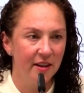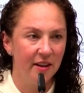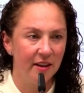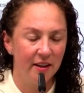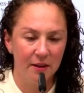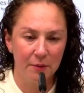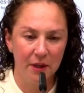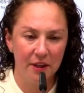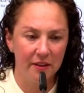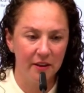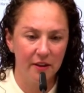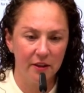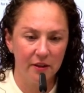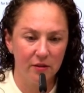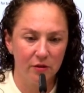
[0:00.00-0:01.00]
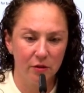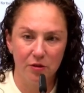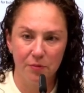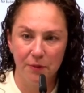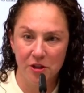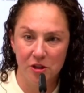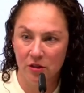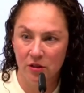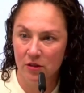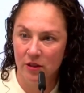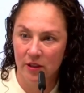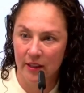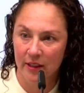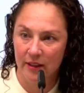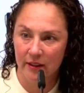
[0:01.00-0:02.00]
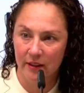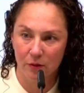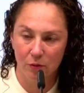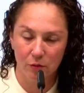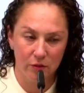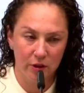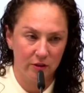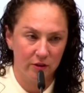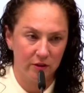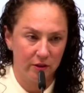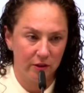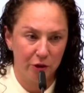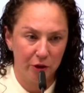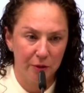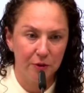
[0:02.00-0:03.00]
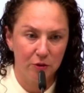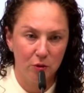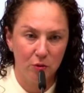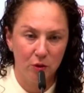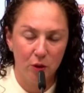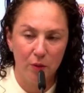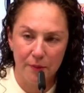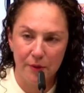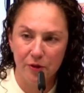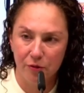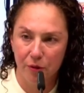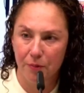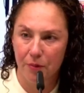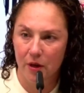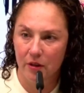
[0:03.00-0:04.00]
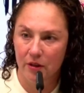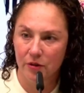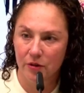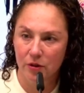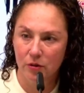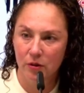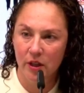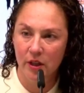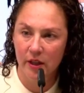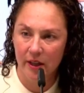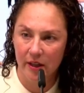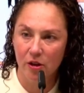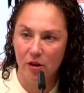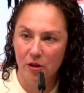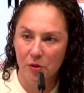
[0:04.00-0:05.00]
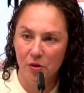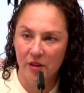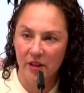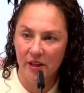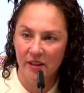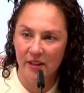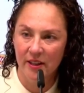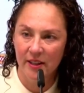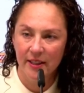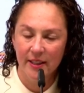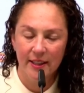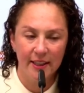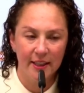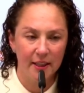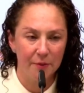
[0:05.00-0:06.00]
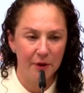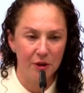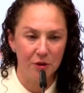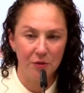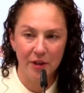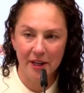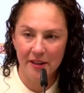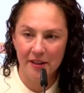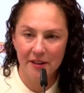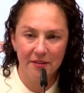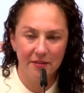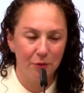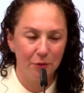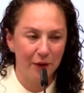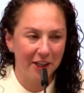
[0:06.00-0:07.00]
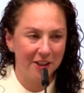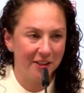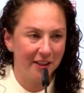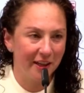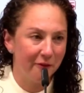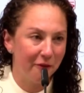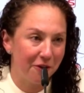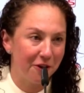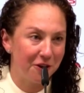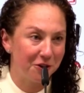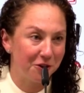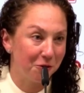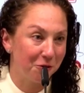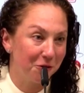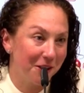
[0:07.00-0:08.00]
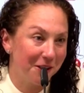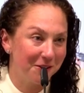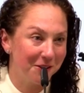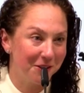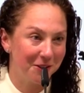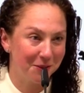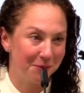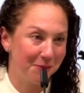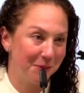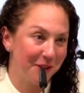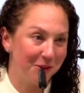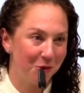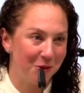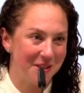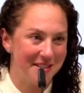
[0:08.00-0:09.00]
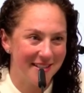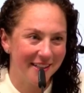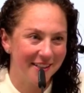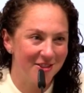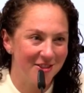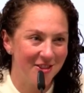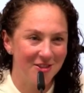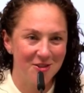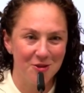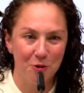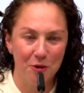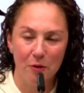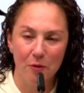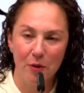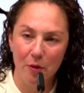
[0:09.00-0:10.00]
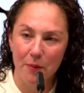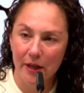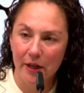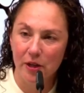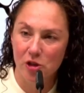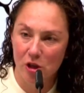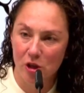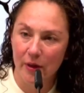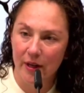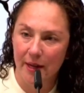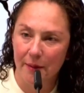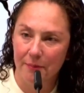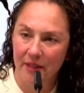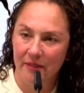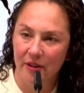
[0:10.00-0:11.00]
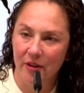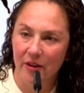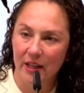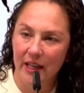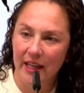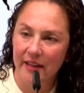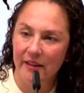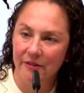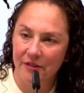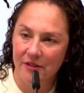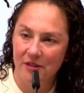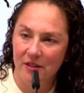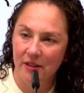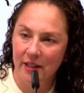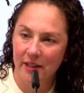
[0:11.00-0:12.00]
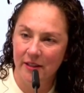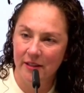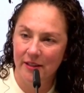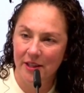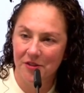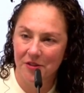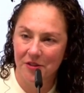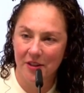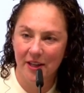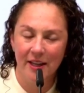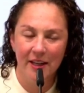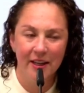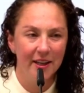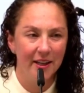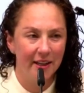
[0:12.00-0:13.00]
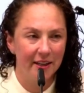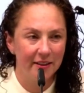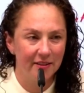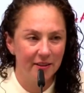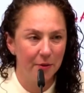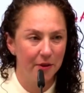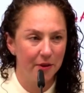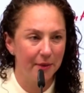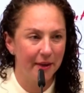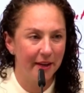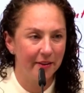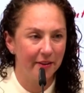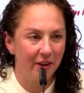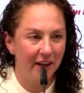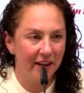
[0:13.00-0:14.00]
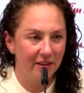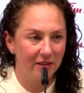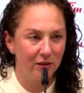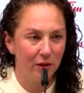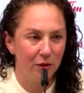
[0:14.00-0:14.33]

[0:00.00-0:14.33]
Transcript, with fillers: Um, I think it's so special, and I think this is a tribute to what women's football can do in a community. Um, it united us. We actually have a funny story. I'll just spend 20 seconds on the story. We were making sure we kept it very light physically yesterday, and some of them had their highest